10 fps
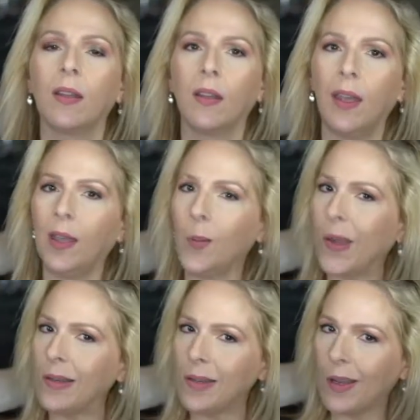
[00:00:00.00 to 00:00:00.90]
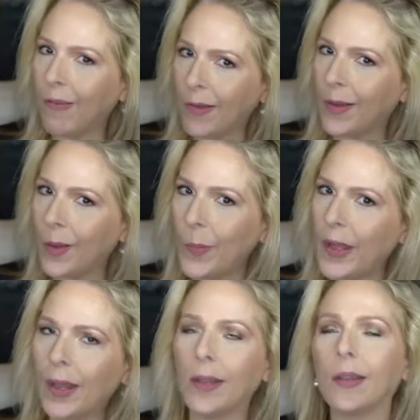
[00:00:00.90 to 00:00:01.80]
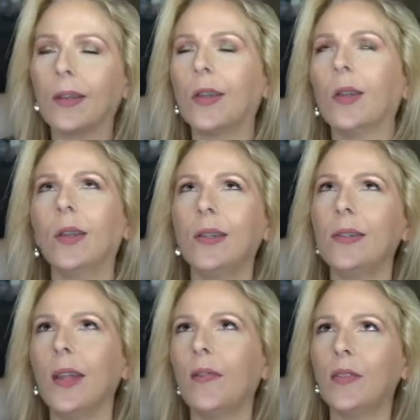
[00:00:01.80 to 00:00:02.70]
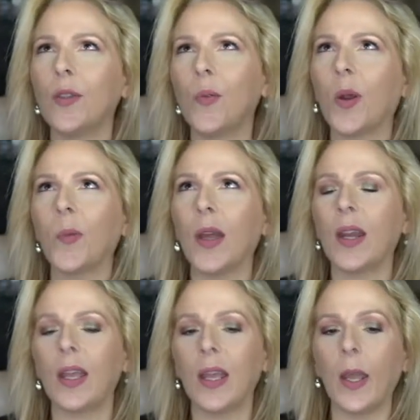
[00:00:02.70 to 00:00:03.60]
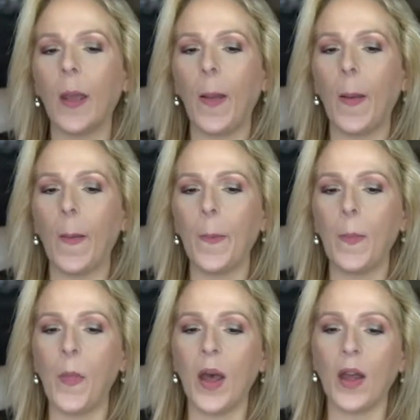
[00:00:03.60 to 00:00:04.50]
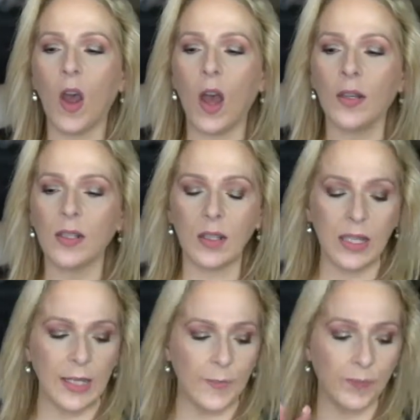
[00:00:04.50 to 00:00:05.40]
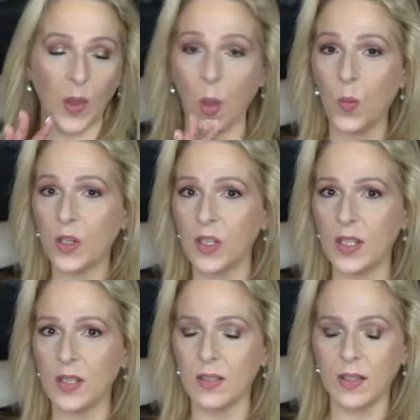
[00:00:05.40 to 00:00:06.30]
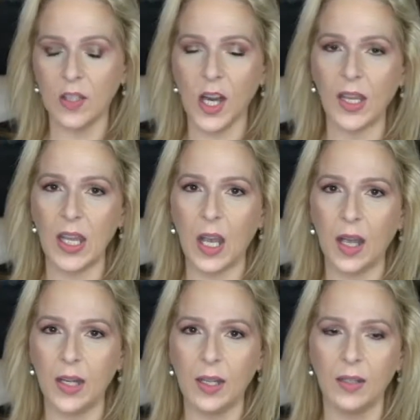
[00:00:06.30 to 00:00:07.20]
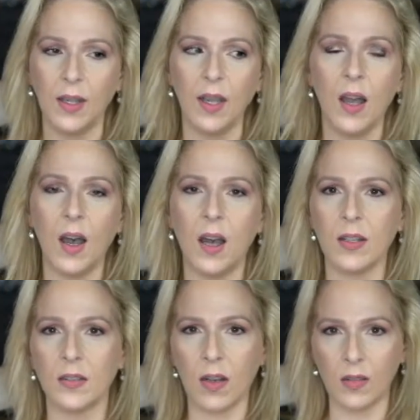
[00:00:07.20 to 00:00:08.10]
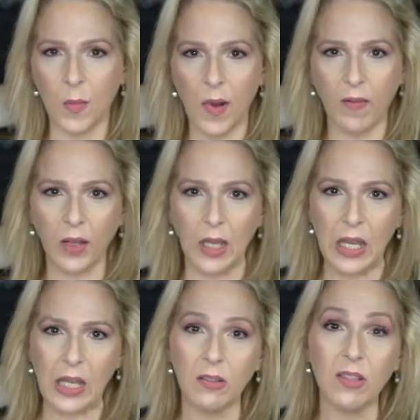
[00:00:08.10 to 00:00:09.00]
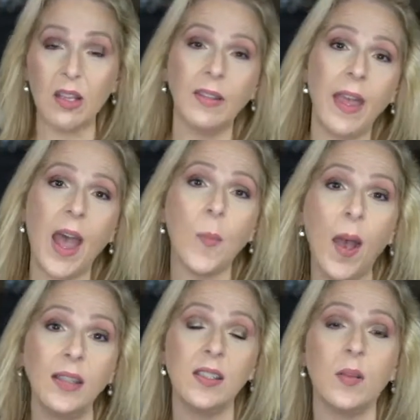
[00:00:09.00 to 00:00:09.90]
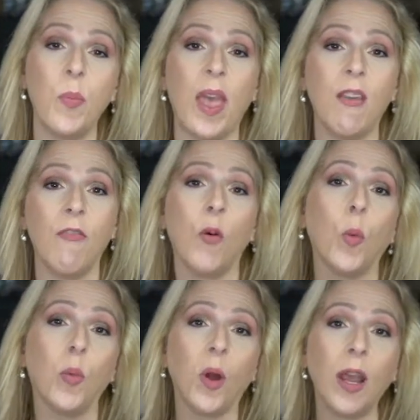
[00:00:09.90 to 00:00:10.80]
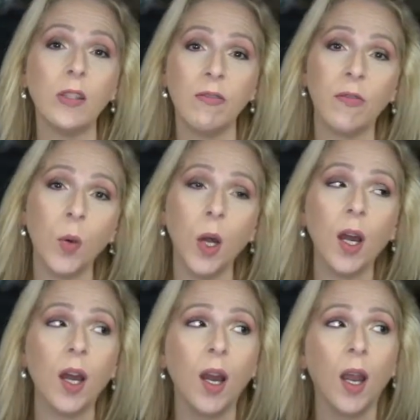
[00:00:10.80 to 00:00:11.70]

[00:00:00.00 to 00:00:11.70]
Kicking myself a little bit, could have saved some more money, but honestly, in which the Jackie Aina Anastasia Beverly Hills collab I did pay full price for.